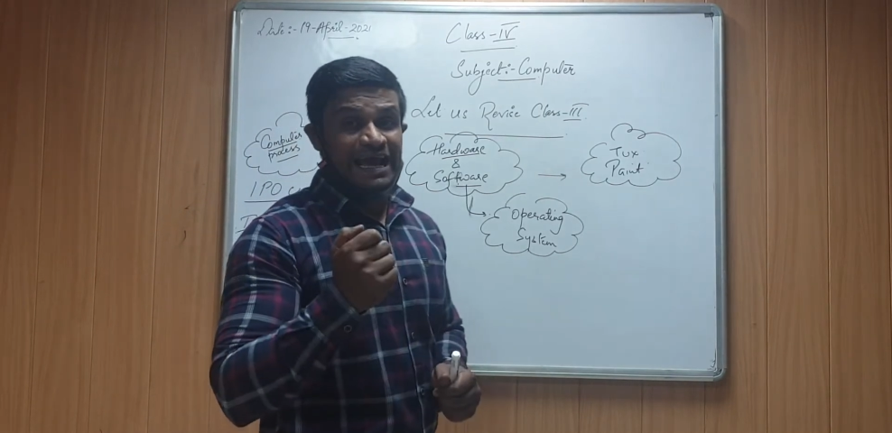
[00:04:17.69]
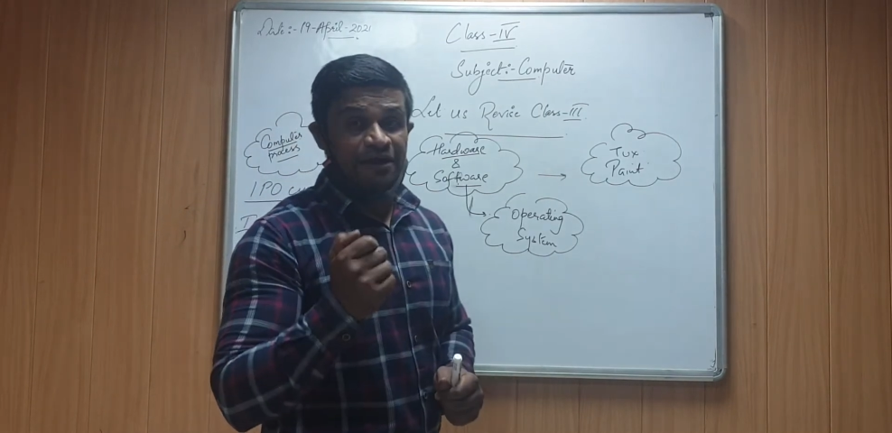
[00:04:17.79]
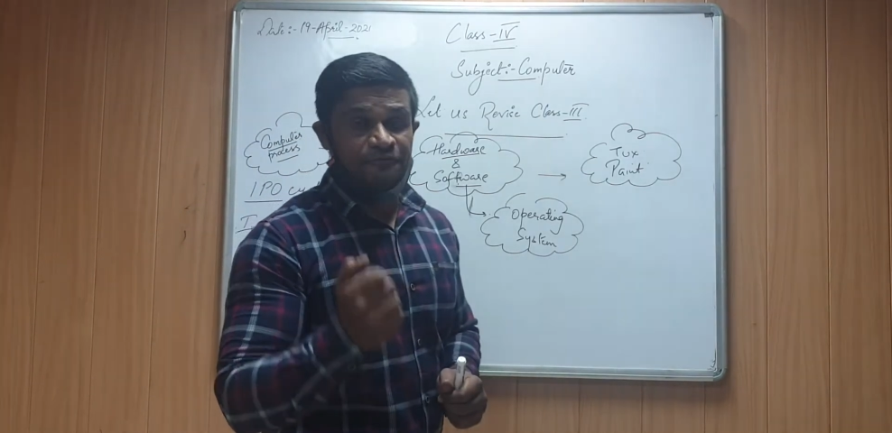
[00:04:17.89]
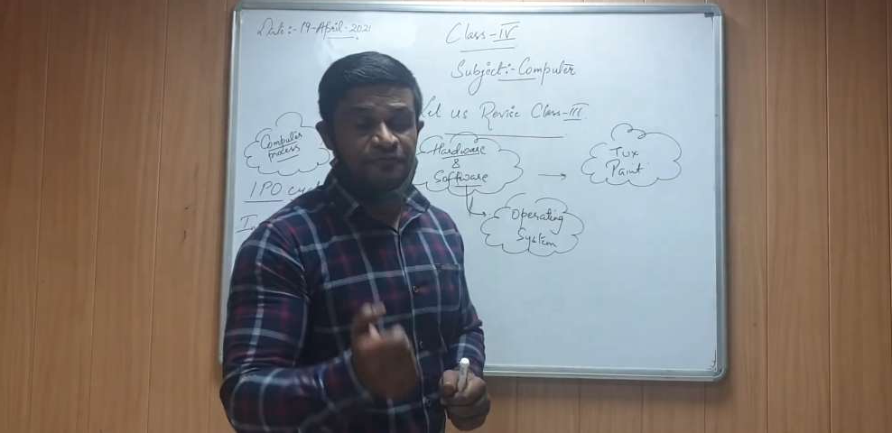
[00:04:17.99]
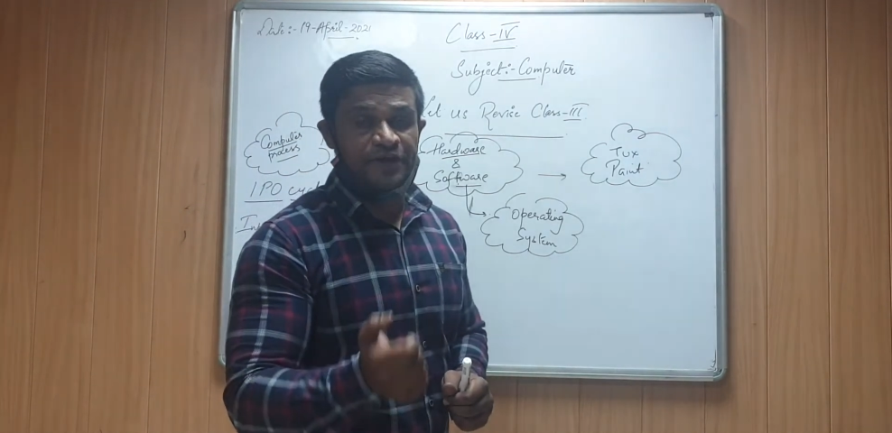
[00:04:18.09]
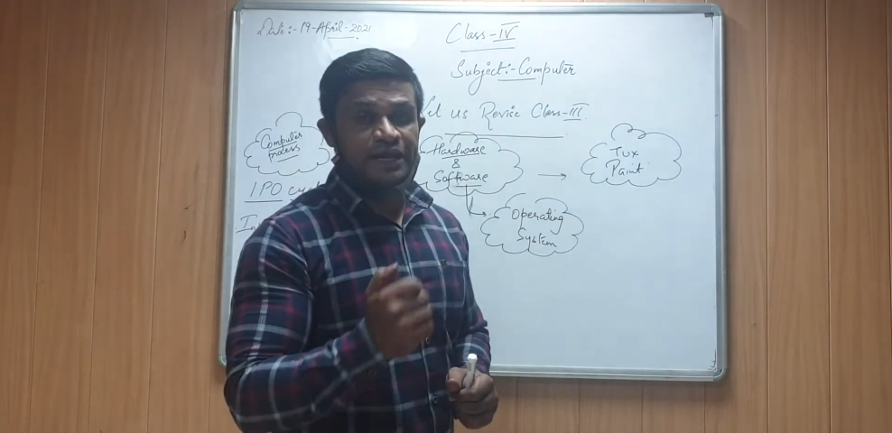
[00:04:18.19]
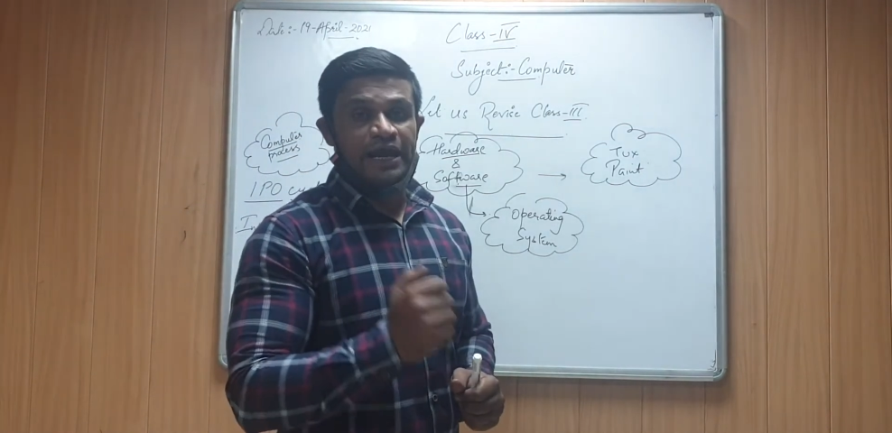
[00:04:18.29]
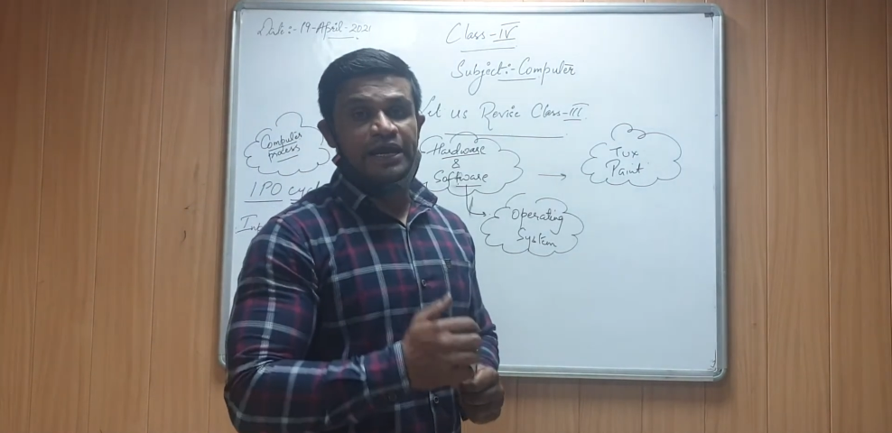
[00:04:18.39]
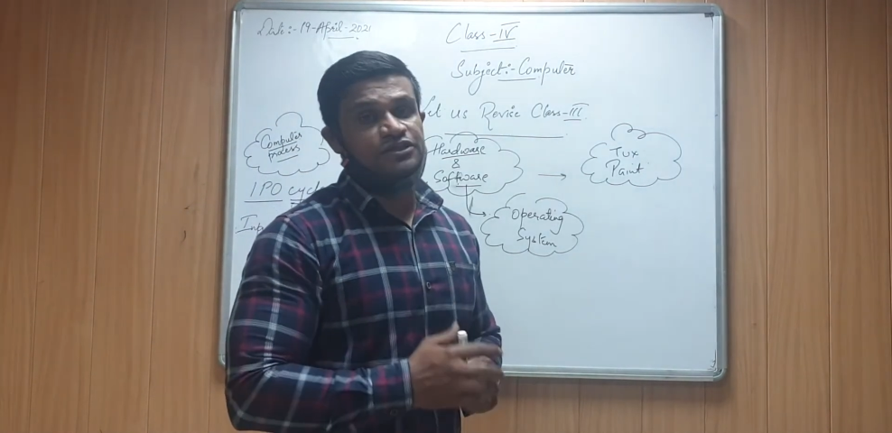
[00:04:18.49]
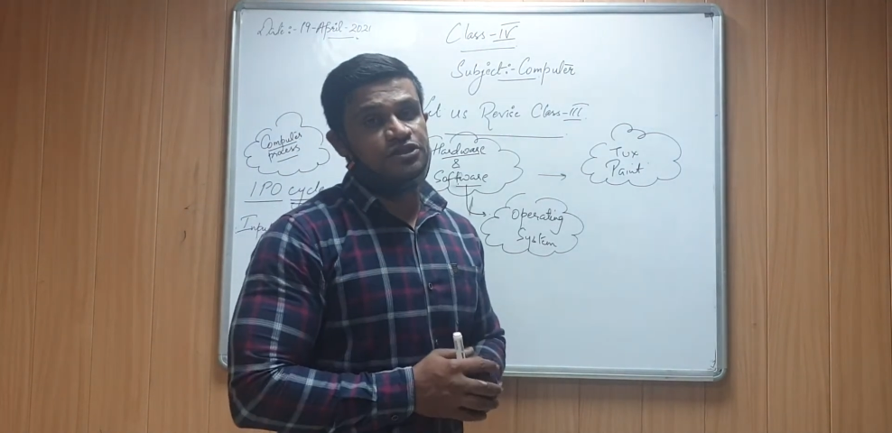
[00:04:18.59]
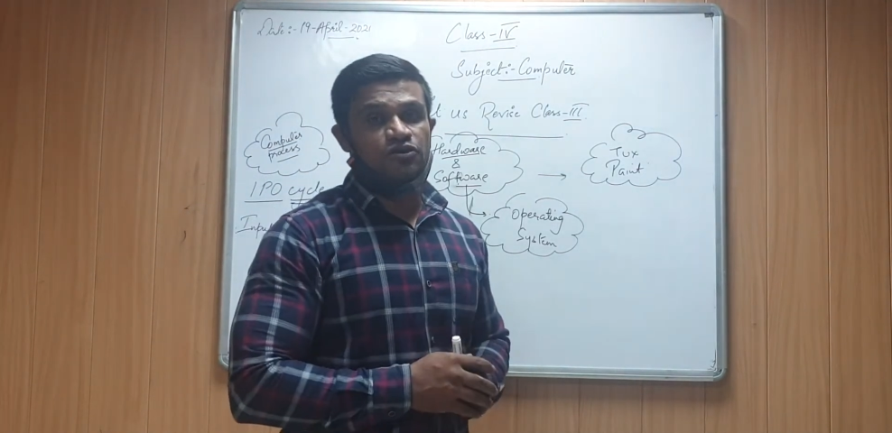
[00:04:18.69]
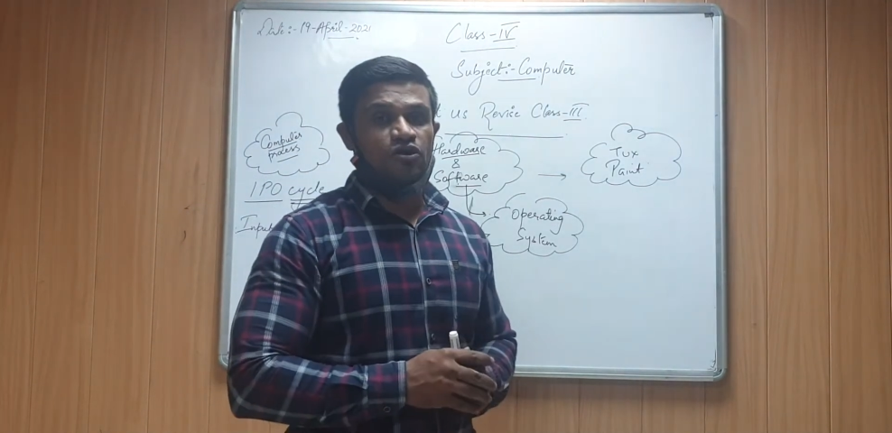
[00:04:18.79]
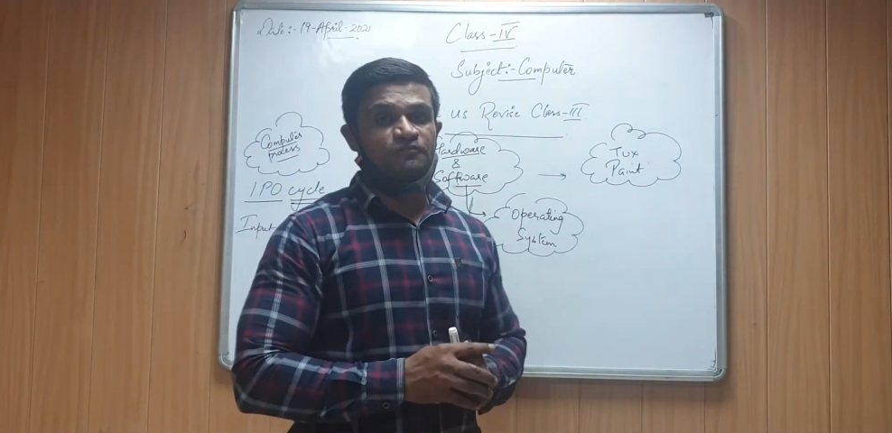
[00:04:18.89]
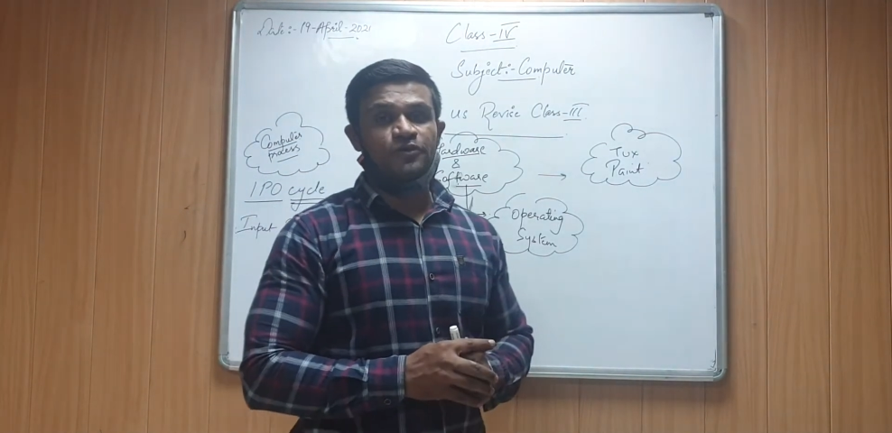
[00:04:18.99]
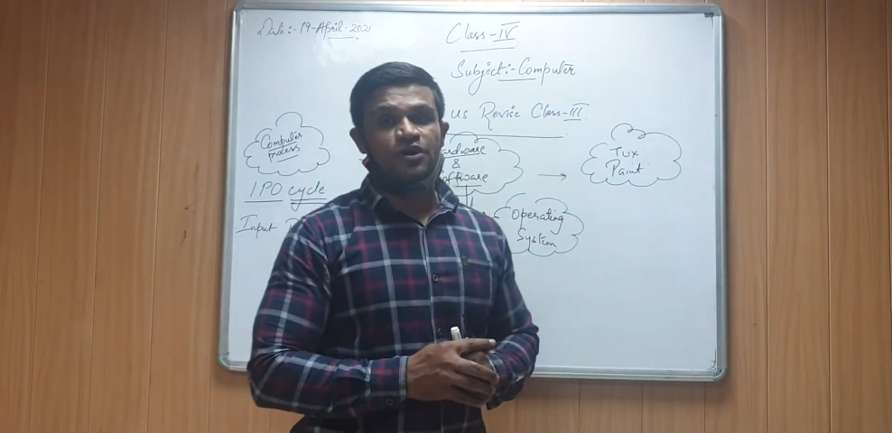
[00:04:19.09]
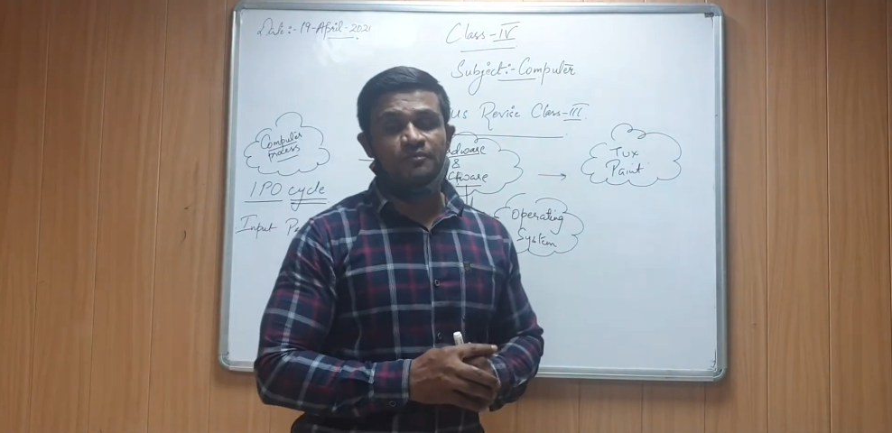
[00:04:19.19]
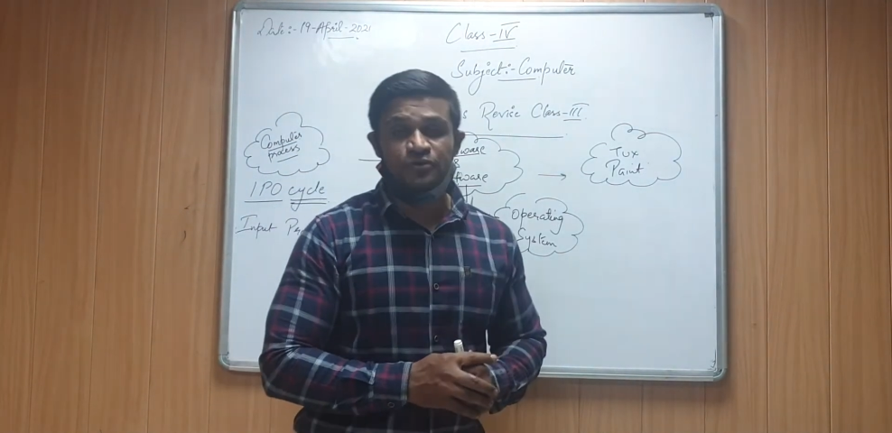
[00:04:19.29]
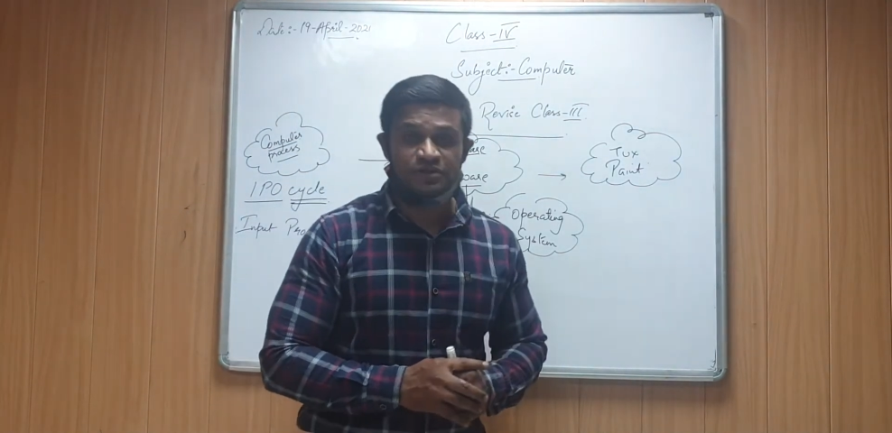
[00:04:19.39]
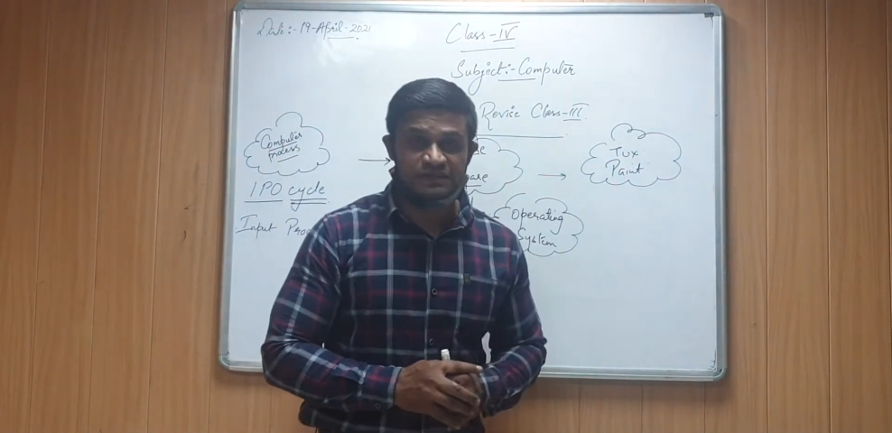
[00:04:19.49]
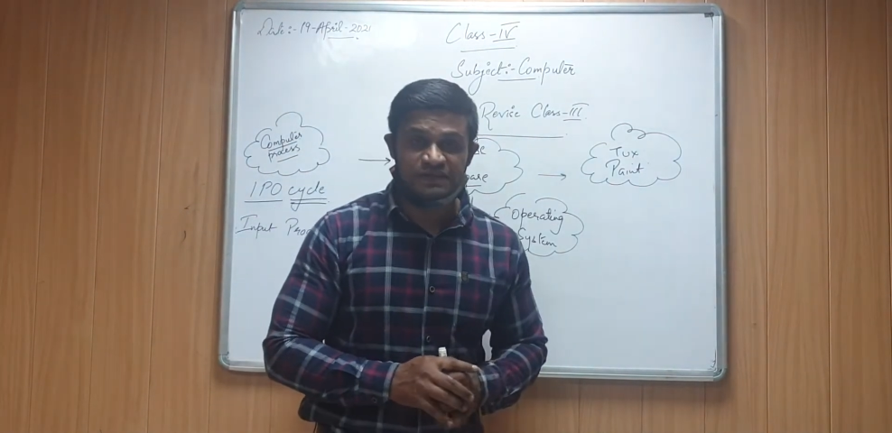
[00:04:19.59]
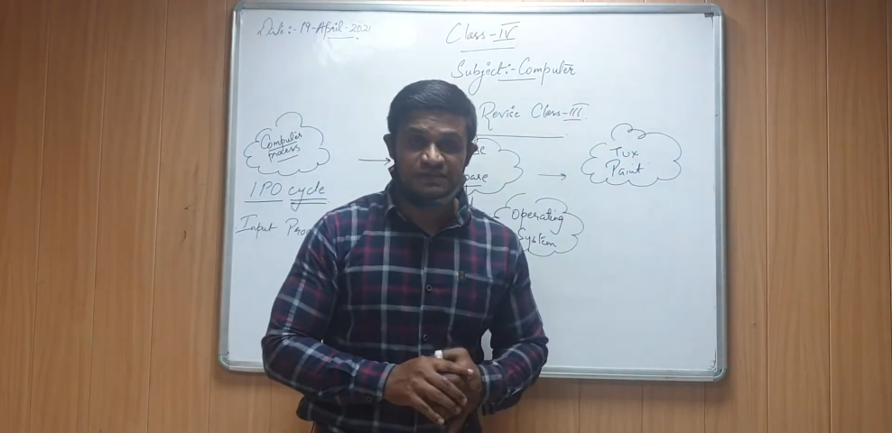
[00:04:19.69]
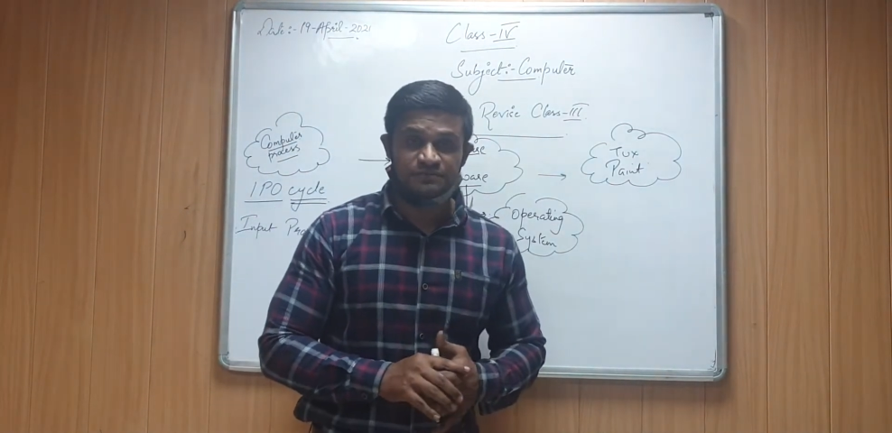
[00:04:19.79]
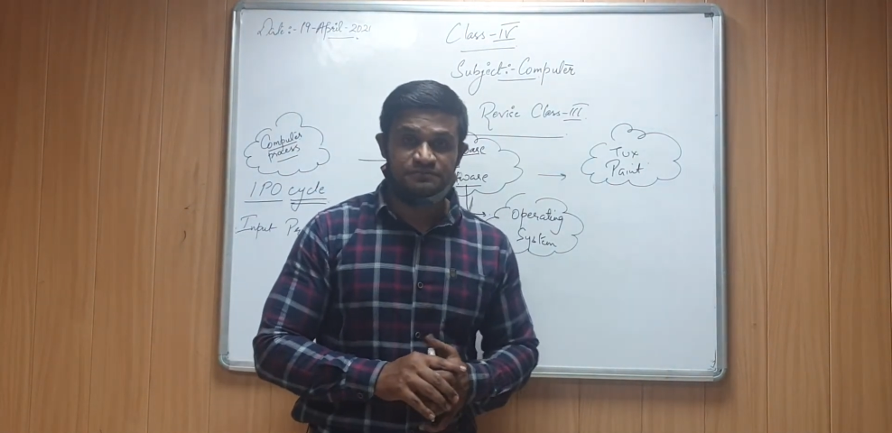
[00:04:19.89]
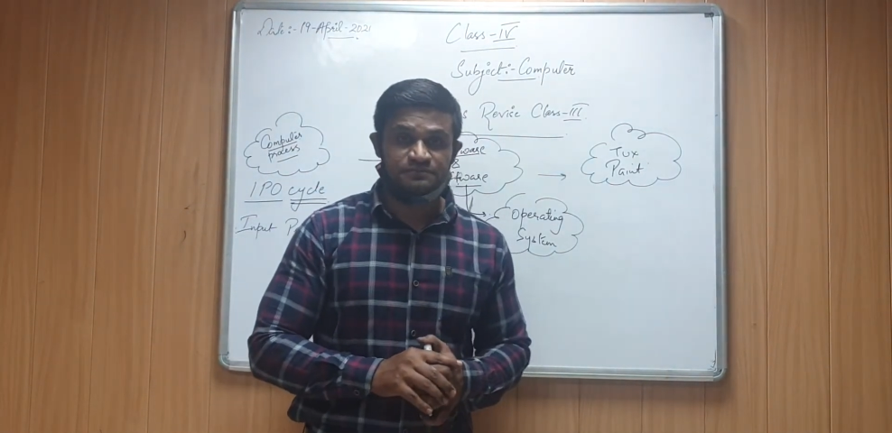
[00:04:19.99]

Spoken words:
every action of your computer system.